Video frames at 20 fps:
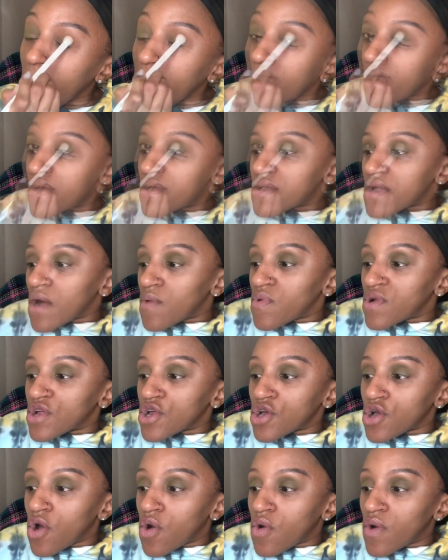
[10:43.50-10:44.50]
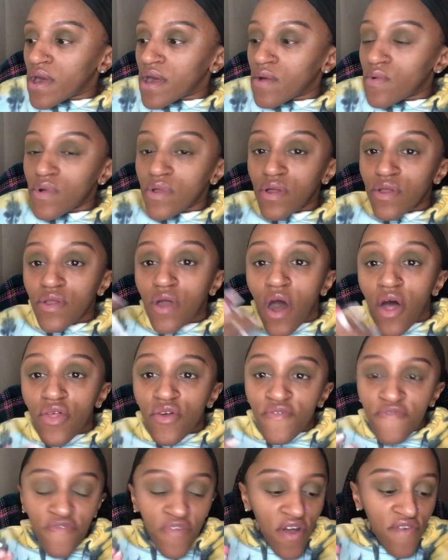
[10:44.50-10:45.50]
And I want to go in with
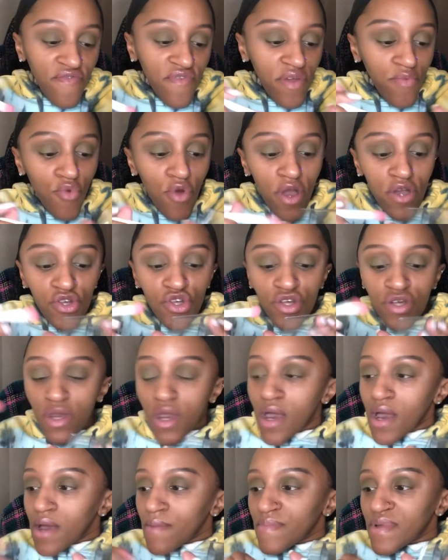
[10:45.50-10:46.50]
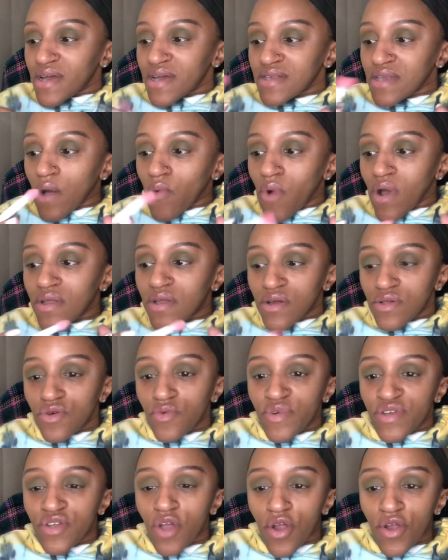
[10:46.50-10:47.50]
another fluffy brush because I want it a little
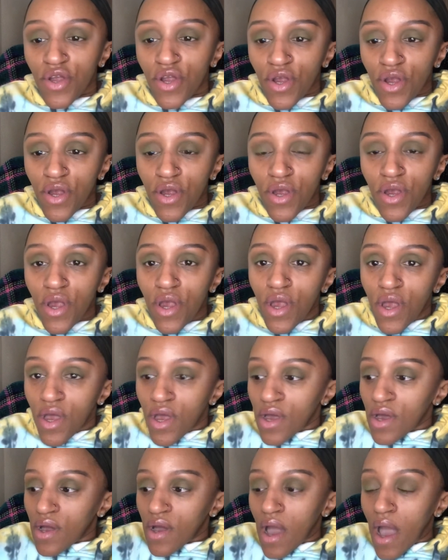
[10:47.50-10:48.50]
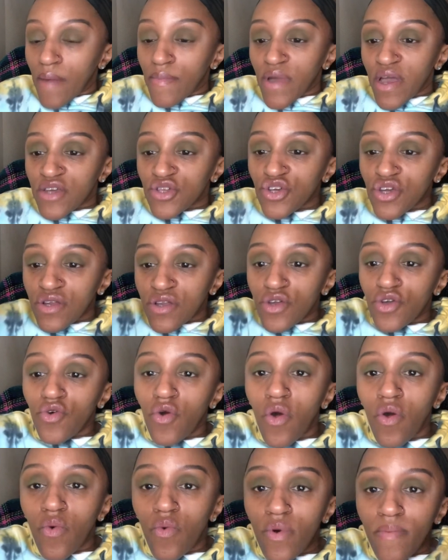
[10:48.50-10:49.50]
bit darker. I'm actually going to go
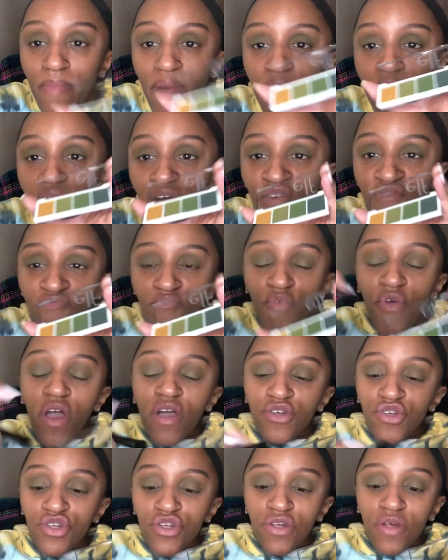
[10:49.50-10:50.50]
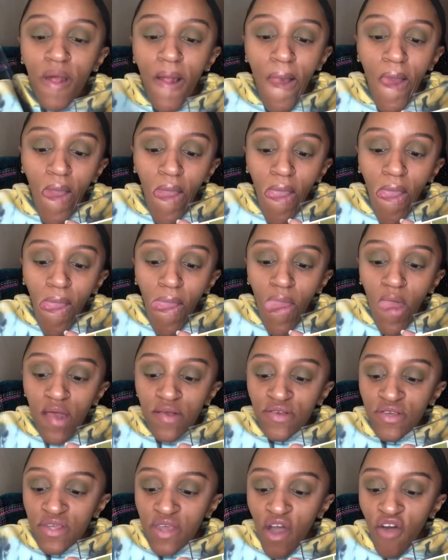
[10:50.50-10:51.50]
in with my e.l.f. brush.
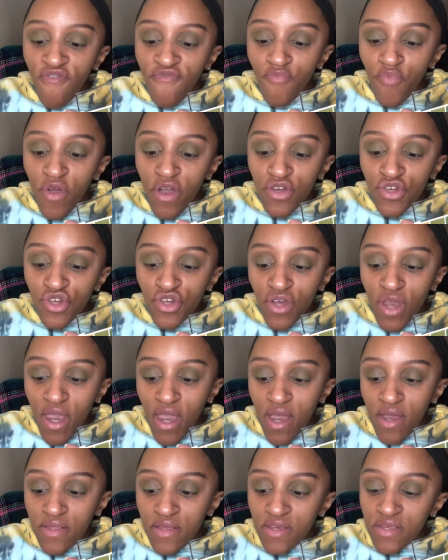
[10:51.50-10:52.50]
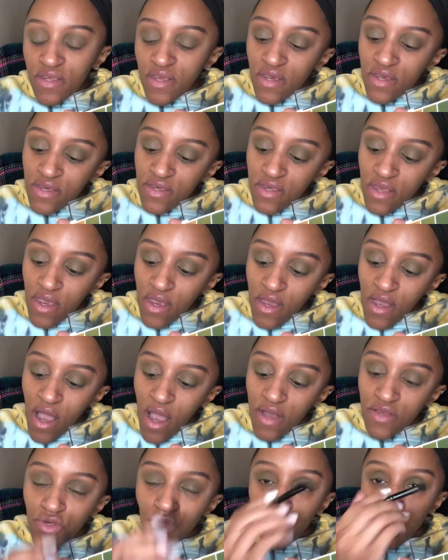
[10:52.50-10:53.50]
This e.l.f. brush, and this is a
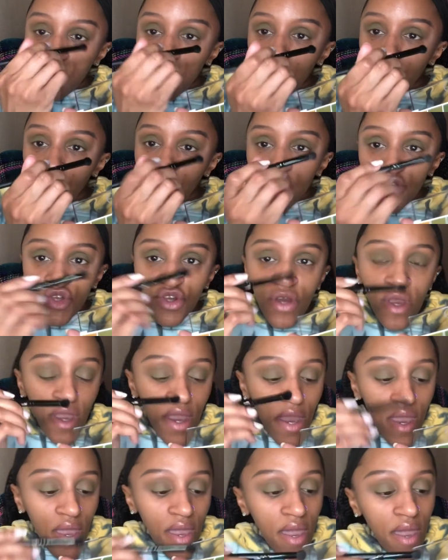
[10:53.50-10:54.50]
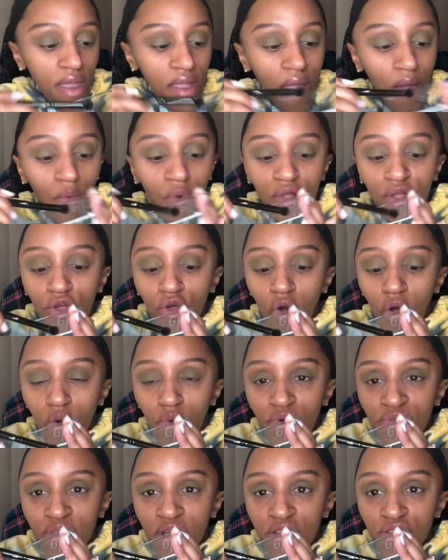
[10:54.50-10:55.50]
contouring brush. And I want to go in
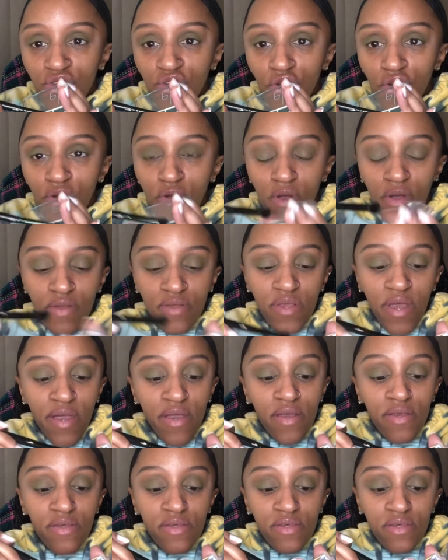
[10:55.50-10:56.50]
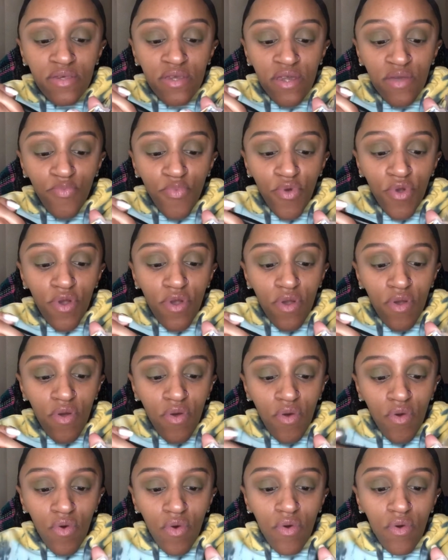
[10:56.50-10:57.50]
with that deeper
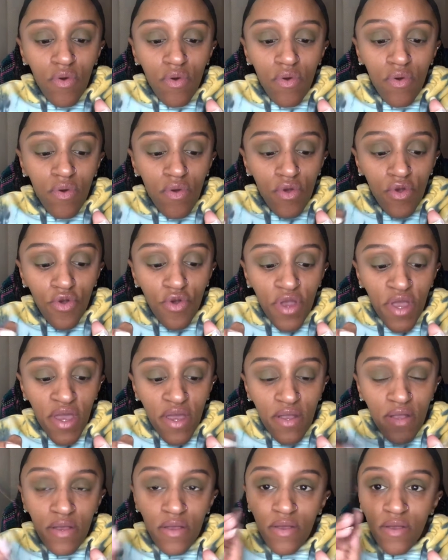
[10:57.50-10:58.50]
green.